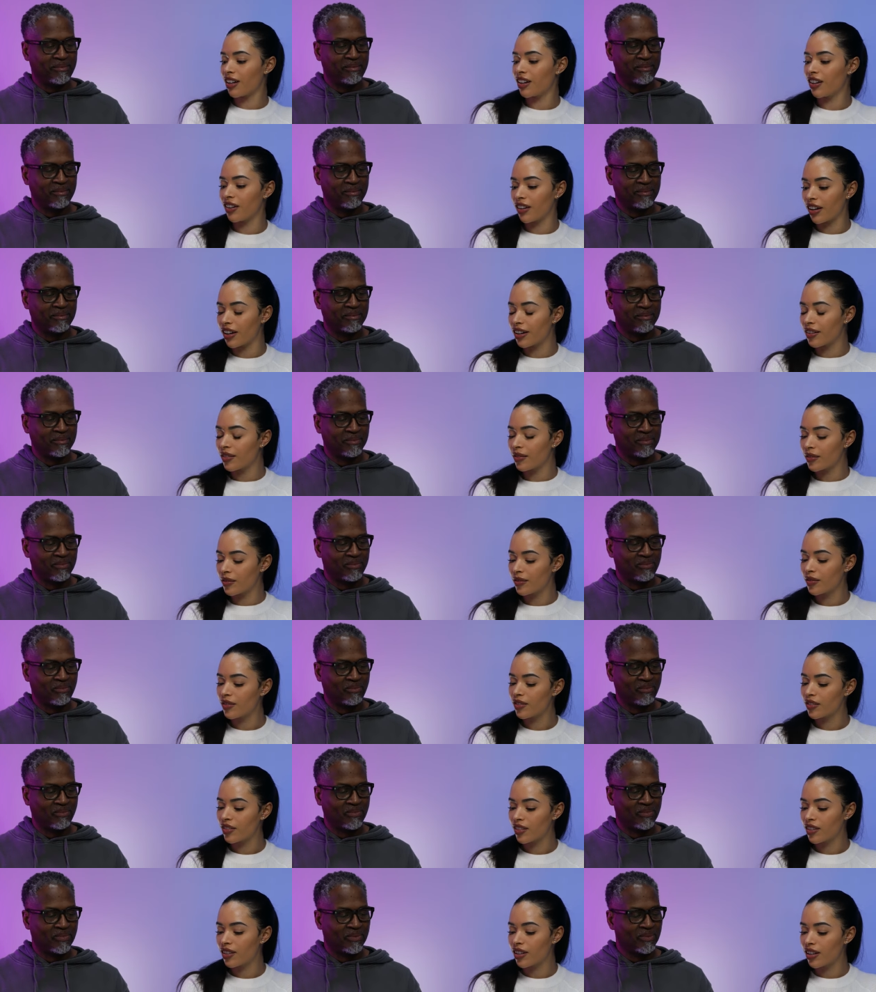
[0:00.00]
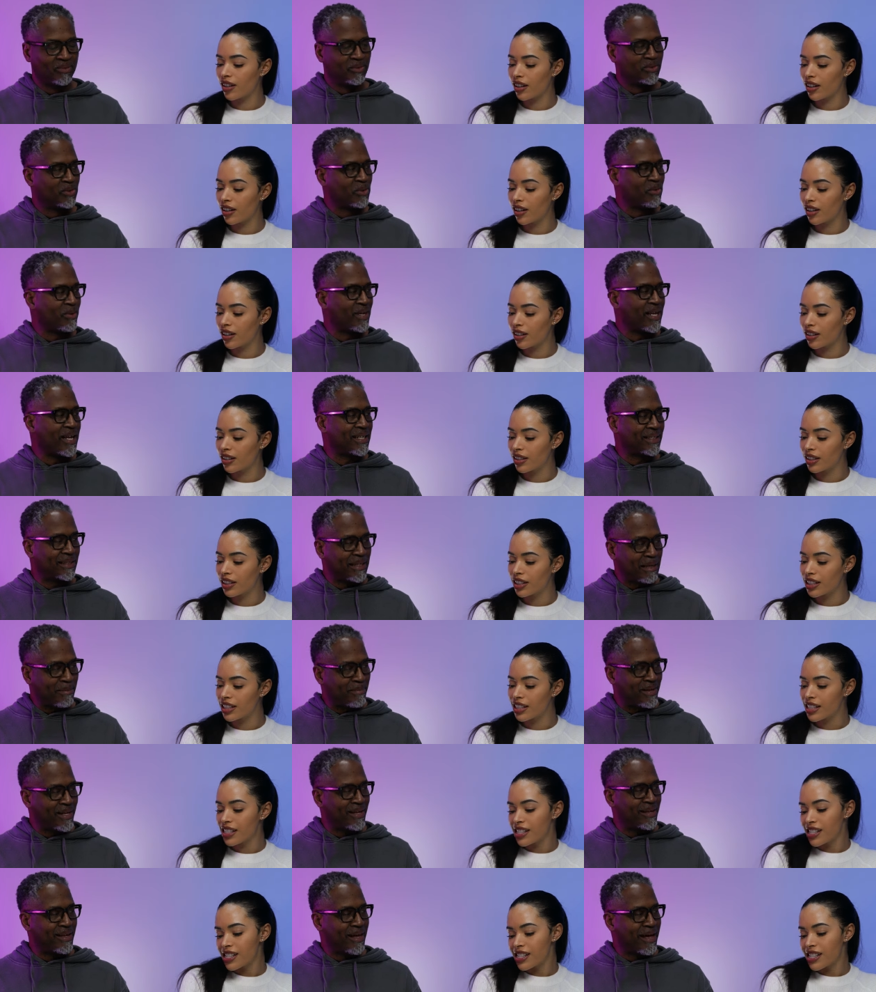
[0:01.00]
Speaker 1: okay.
Speaker 2: So we got
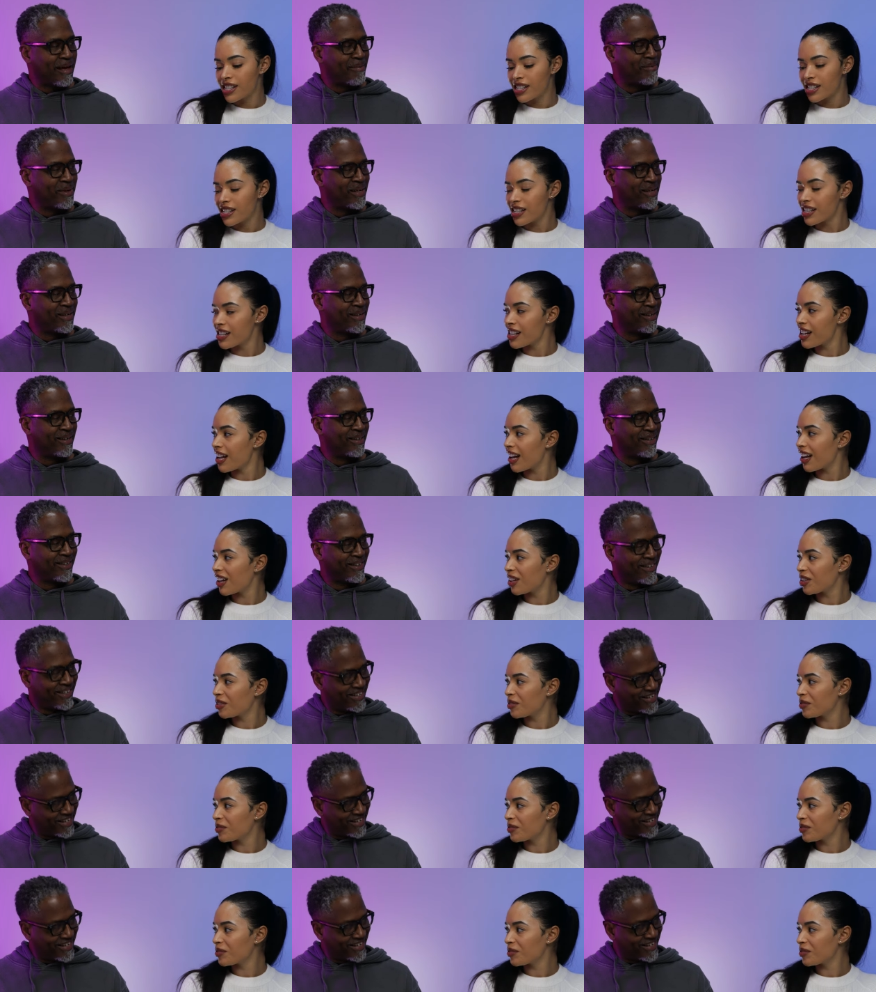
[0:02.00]
something in common.
Speaker 1: Yeah.